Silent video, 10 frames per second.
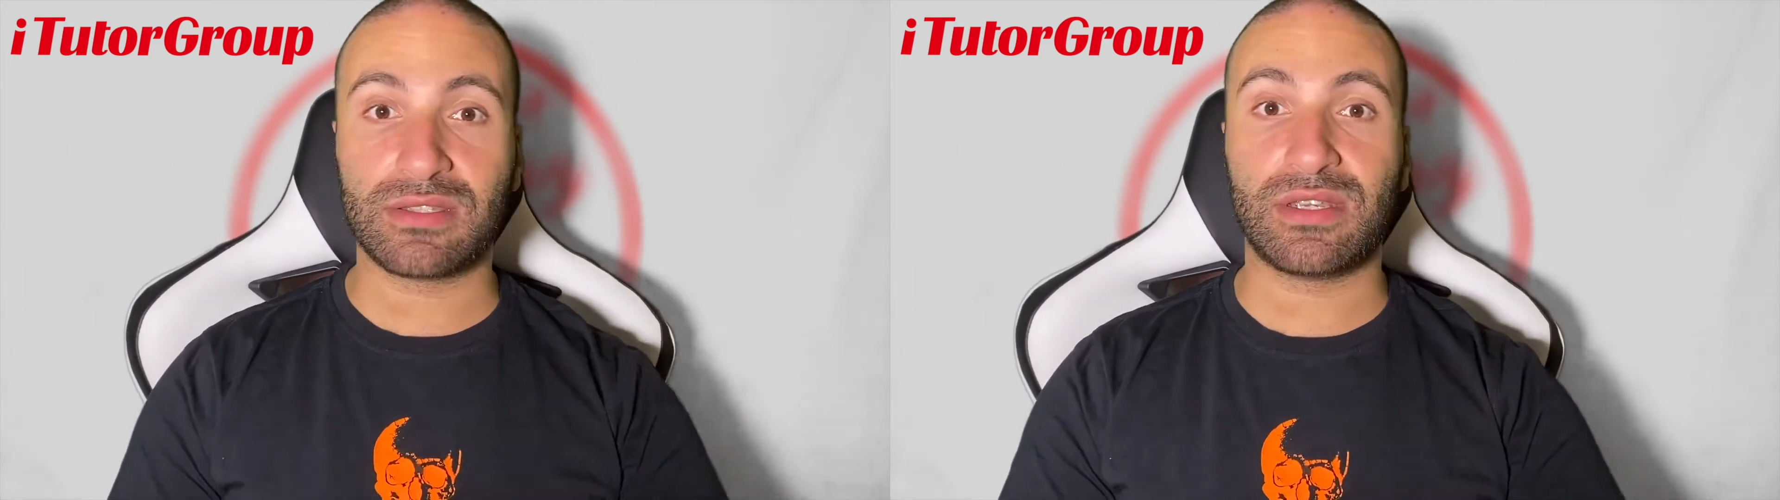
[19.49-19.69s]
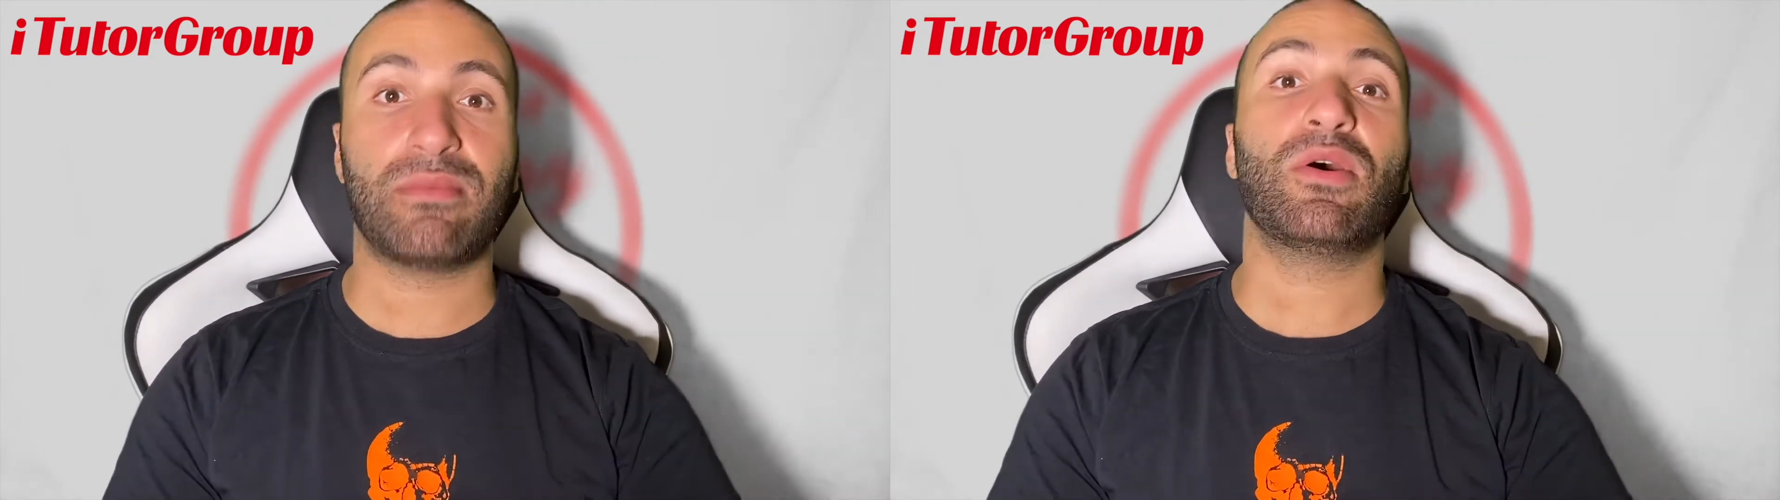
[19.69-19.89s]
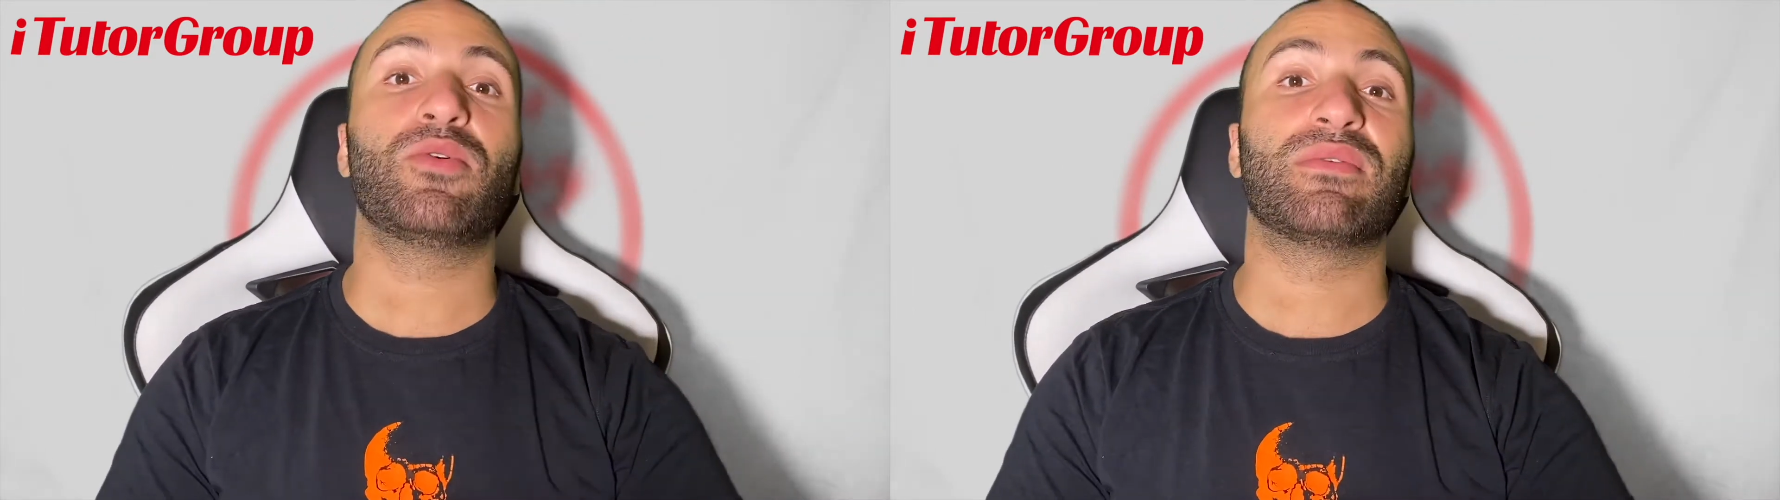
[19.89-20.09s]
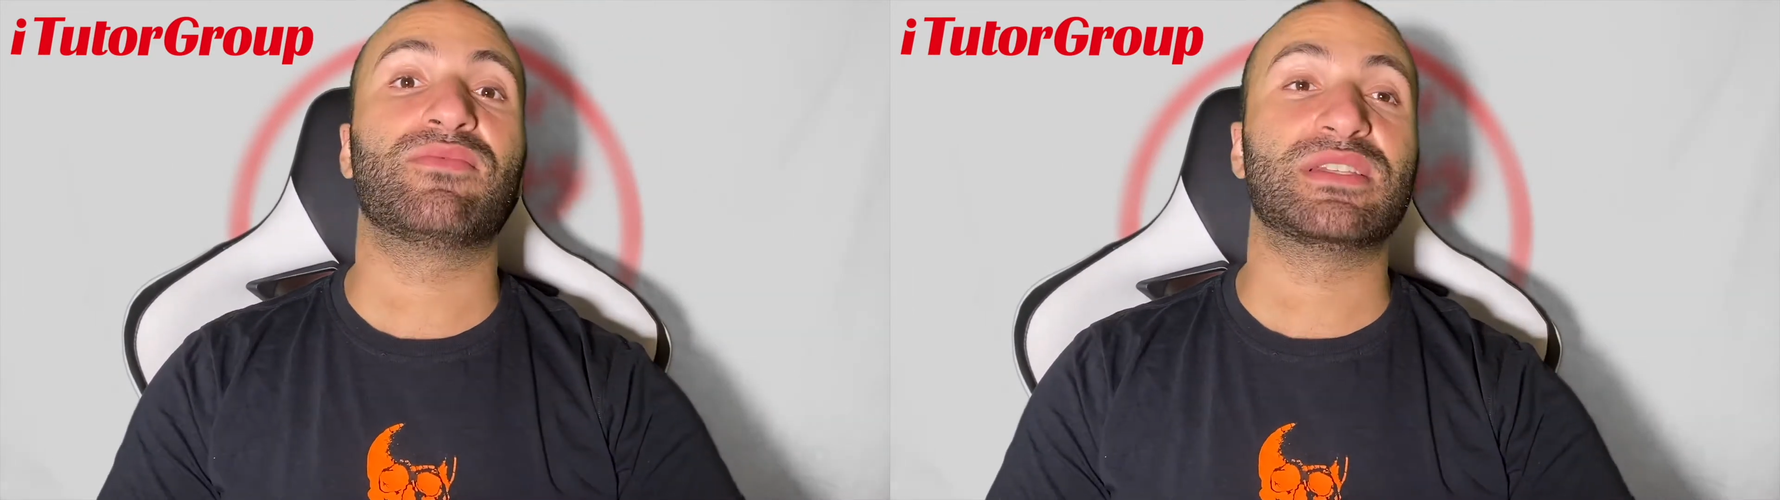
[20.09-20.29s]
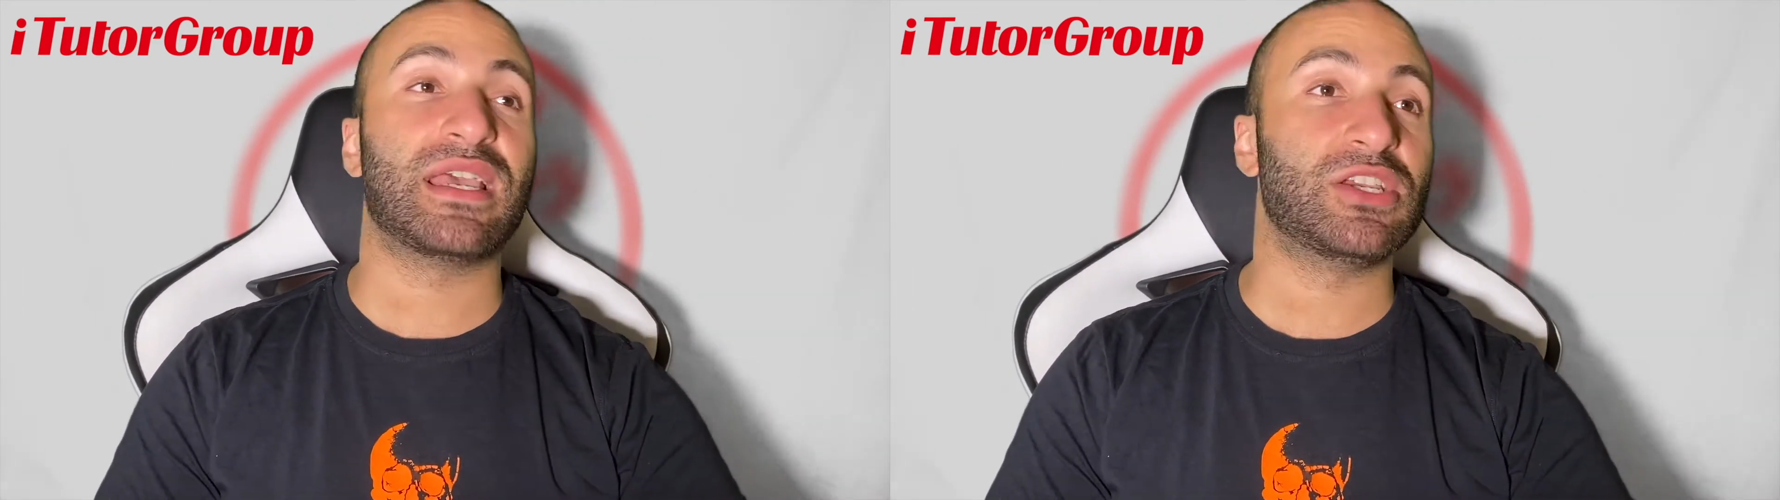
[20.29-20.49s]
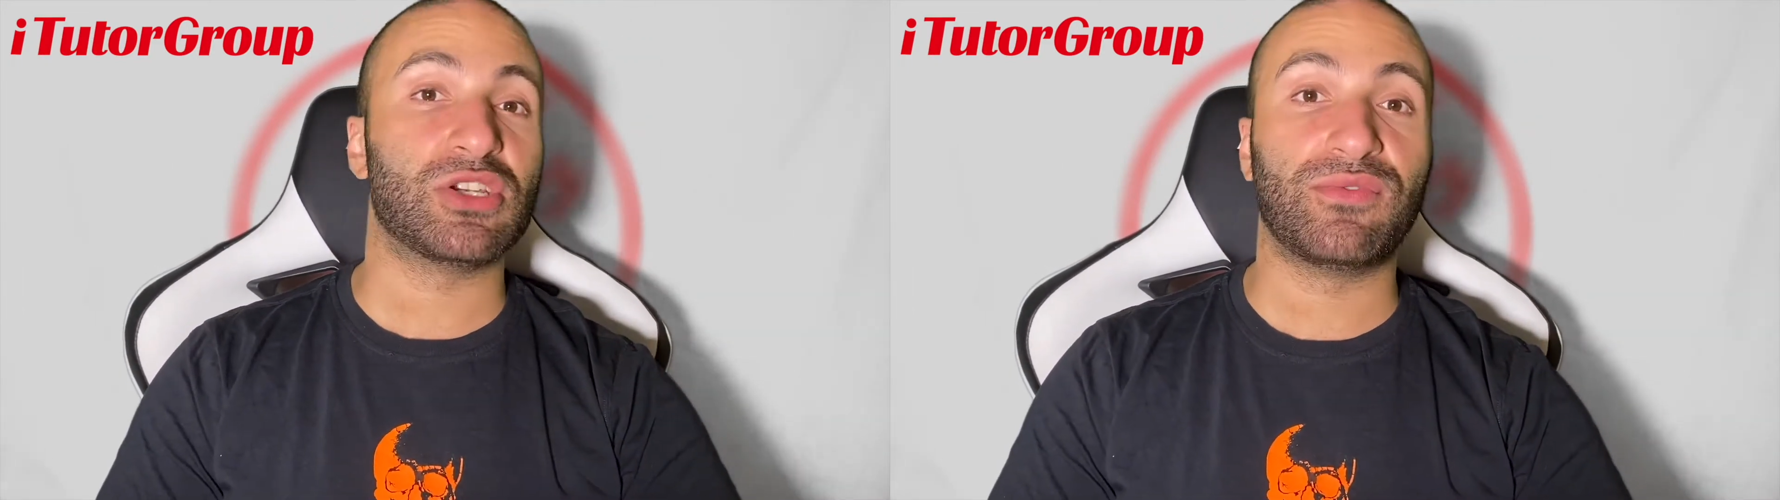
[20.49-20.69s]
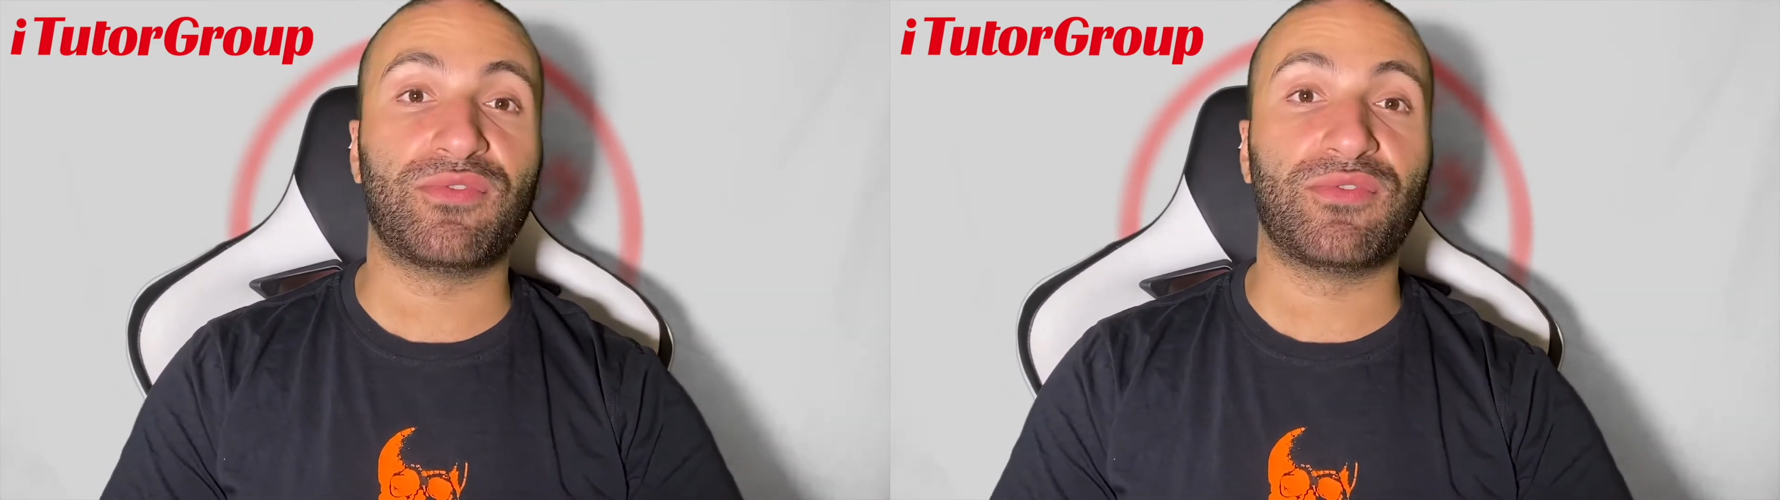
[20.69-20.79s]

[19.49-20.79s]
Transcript: demo invitation